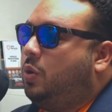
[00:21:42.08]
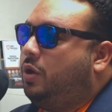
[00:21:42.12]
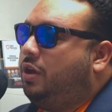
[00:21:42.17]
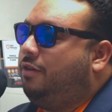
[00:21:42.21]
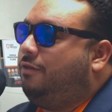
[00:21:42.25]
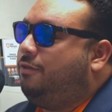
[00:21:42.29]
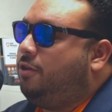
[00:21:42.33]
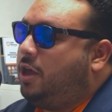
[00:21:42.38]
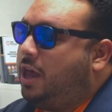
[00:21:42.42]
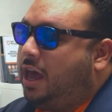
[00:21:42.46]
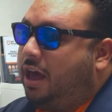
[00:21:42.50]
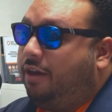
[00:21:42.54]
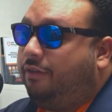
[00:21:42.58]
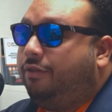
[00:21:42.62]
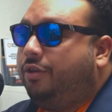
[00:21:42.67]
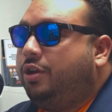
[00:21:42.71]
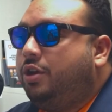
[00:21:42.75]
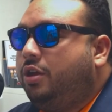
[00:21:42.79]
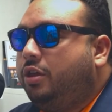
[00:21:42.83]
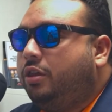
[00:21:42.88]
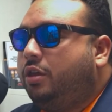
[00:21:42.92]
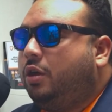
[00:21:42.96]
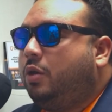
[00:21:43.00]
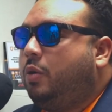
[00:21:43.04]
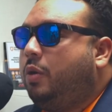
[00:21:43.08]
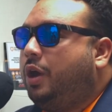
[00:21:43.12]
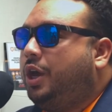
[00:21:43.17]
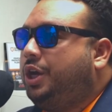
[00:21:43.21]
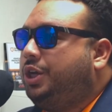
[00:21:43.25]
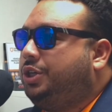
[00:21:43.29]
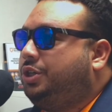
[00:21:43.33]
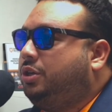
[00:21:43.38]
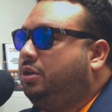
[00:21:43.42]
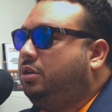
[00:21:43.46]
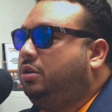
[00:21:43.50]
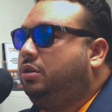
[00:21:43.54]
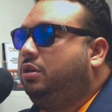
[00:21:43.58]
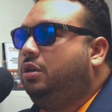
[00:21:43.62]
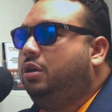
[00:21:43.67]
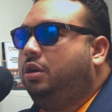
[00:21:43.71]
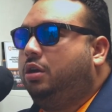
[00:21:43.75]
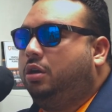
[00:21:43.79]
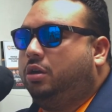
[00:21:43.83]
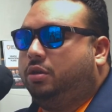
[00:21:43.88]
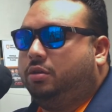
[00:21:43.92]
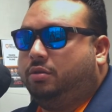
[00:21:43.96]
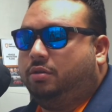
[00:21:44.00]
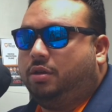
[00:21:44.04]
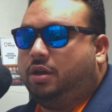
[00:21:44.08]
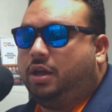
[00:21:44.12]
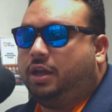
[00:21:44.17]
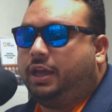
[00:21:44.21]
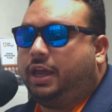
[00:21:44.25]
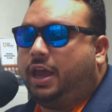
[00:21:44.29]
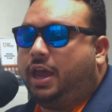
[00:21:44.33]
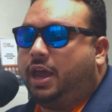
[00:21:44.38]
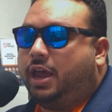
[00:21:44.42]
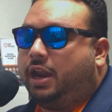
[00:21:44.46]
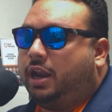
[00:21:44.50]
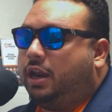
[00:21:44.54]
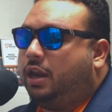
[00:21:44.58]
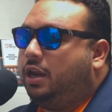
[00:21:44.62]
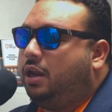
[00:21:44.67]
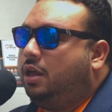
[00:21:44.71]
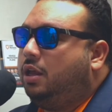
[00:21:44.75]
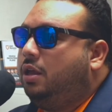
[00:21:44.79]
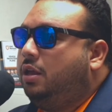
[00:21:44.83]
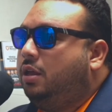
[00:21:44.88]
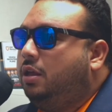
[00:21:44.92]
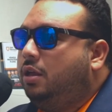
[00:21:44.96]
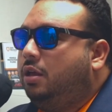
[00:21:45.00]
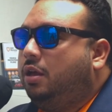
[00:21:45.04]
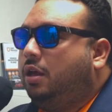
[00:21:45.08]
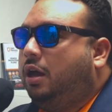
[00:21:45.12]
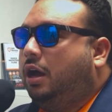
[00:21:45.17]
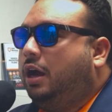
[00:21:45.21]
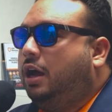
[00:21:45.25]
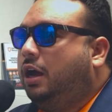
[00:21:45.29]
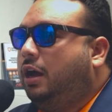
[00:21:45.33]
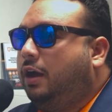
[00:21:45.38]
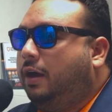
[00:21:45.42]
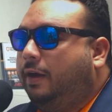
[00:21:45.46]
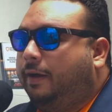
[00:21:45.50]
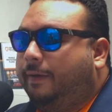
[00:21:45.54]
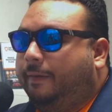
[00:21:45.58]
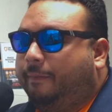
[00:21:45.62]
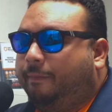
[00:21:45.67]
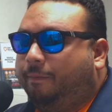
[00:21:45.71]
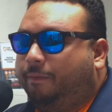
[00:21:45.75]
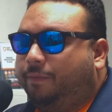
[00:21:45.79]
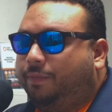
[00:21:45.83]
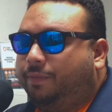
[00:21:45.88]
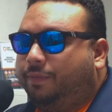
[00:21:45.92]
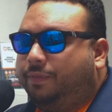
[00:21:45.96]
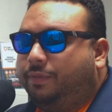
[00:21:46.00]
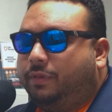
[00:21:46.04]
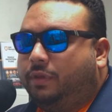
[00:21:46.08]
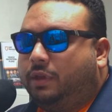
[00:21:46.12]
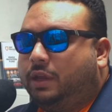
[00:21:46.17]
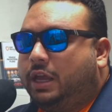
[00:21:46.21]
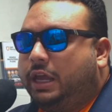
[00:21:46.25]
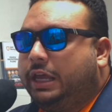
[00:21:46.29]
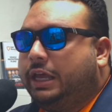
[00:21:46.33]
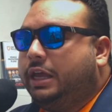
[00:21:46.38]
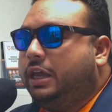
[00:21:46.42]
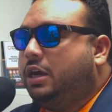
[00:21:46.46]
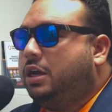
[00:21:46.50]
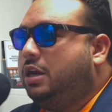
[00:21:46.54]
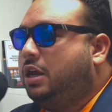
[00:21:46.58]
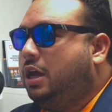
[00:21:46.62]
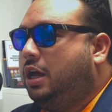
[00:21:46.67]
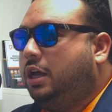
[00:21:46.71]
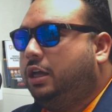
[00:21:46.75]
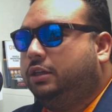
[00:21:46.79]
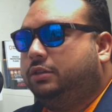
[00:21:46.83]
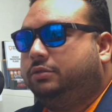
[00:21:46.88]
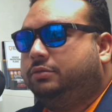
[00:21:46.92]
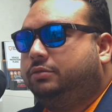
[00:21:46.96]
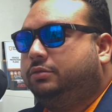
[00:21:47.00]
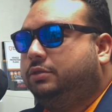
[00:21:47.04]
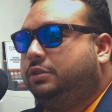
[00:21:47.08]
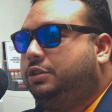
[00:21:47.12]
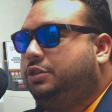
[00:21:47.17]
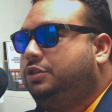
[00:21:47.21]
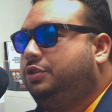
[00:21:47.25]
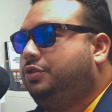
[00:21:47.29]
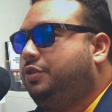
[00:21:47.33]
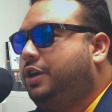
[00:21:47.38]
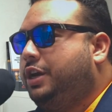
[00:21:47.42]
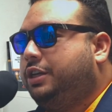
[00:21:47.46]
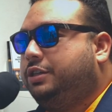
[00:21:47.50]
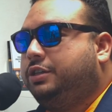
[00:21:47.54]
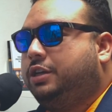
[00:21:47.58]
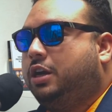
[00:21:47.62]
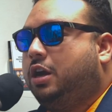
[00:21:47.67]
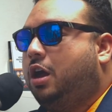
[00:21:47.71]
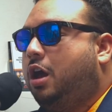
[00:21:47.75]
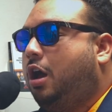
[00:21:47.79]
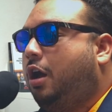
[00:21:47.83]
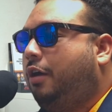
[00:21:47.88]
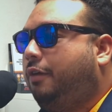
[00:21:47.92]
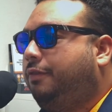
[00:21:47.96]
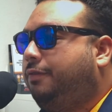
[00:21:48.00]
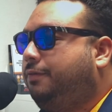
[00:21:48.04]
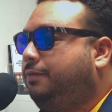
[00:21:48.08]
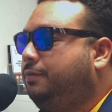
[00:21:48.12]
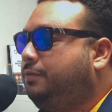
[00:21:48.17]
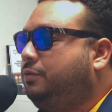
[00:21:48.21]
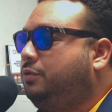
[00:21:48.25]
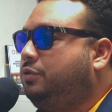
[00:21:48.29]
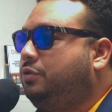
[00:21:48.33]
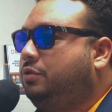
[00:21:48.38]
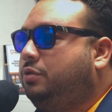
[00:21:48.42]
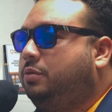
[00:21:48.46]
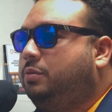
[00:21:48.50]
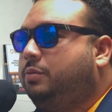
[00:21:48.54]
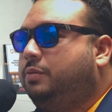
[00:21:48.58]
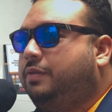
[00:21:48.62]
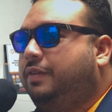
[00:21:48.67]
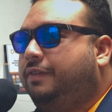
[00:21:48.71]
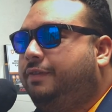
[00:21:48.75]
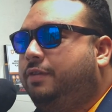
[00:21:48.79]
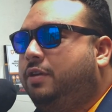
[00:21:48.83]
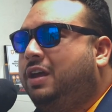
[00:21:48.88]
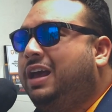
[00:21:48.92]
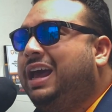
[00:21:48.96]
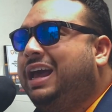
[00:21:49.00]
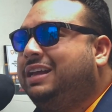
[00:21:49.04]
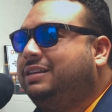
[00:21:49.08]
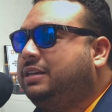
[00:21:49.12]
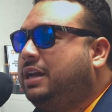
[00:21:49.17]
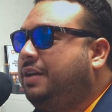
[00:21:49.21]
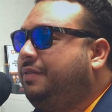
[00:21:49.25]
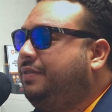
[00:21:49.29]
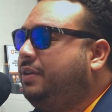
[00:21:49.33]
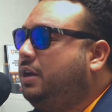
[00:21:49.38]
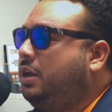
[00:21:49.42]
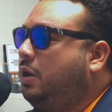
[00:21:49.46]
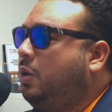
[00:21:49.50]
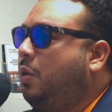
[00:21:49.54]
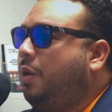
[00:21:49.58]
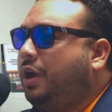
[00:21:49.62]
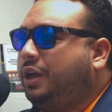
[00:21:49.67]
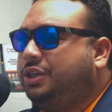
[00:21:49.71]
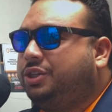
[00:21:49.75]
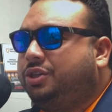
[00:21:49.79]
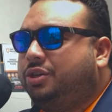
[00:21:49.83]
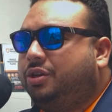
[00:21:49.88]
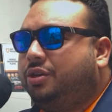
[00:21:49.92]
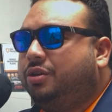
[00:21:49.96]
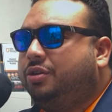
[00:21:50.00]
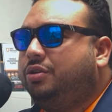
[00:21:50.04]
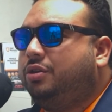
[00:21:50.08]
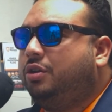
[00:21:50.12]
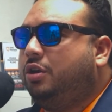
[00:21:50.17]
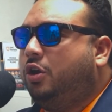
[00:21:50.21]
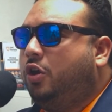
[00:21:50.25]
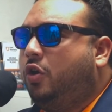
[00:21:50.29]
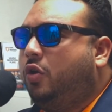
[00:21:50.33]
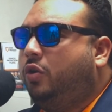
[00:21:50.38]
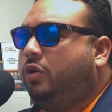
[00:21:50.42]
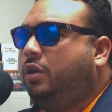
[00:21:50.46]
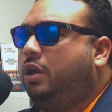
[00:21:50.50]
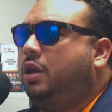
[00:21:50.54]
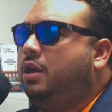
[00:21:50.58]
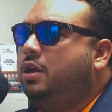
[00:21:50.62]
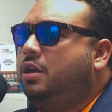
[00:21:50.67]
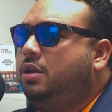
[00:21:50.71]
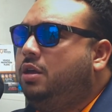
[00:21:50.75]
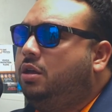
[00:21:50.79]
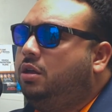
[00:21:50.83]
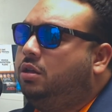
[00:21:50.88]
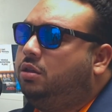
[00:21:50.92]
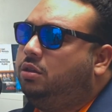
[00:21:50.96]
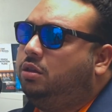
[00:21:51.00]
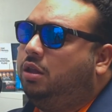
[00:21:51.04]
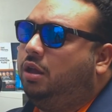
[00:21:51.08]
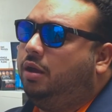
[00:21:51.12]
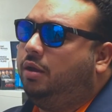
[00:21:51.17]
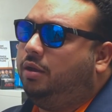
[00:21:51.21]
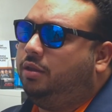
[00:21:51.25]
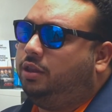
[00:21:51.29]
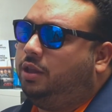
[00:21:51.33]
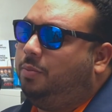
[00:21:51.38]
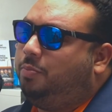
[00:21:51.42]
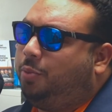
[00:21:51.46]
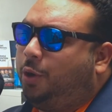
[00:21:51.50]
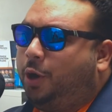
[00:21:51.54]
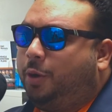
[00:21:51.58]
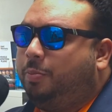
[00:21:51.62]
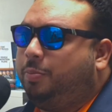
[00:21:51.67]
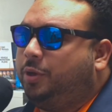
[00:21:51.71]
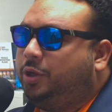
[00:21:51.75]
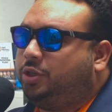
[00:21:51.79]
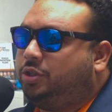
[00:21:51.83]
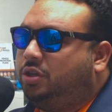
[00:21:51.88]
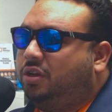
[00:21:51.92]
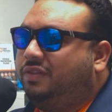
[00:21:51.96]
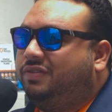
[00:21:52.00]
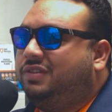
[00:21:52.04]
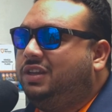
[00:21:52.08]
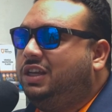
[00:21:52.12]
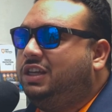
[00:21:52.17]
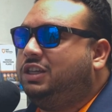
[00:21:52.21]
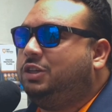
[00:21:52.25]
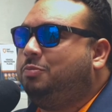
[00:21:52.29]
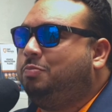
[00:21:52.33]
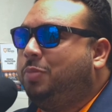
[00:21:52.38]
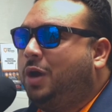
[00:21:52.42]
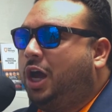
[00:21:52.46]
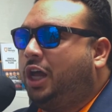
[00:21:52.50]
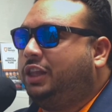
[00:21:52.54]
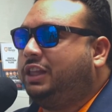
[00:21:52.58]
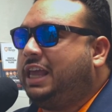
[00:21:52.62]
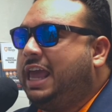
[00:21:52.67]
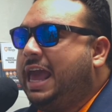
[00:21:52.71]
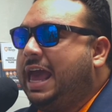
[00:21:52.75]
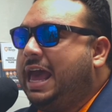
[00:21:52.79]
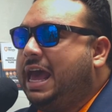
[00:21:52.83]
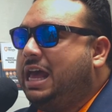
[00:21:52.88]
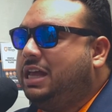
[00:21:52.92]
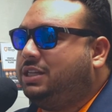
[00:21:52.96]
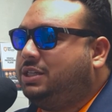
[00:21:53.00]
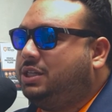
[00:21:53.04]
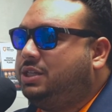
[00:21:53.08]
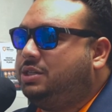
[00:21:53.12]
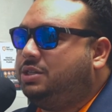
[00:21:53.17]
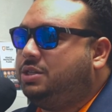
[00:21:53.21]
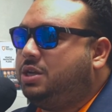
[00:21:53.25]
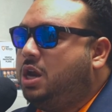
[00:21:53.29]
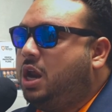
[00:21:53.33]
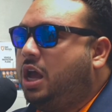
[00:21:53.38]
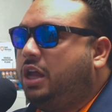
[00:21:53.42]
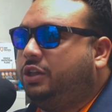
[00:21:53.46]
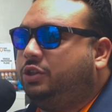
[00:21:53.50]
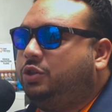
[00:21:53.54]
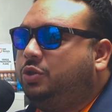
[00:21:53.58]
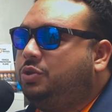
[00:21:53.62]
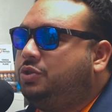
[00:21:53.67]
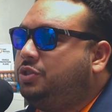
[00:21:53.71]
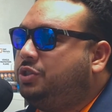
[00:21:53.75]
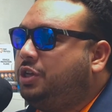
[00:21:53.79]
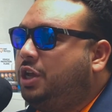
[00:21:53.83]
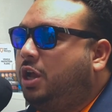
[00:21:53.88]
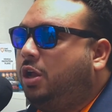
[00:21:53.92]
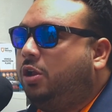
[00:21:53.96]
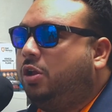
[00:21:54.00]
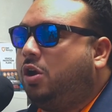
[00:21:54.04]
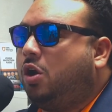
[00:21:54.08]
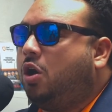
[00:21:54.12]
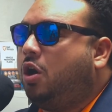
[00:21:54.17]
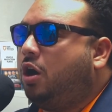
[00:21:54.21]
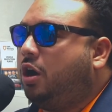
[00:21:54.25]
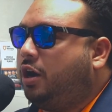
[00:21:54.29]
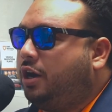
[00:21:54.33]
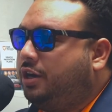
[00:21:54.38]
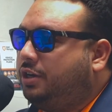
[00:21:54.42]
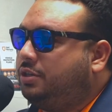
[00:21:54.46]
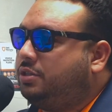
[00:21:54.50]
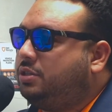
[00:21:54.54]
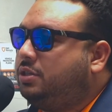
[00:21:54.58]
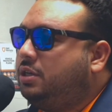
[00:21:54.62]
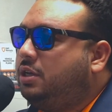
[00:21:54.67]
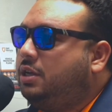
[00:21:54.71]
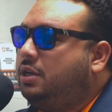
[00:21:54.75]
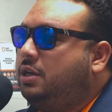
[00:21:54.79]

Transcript: if you have any other question, look again. I cannot stress enough. If you guys have any question, you know, the purpose of this podcast is not to sell cars.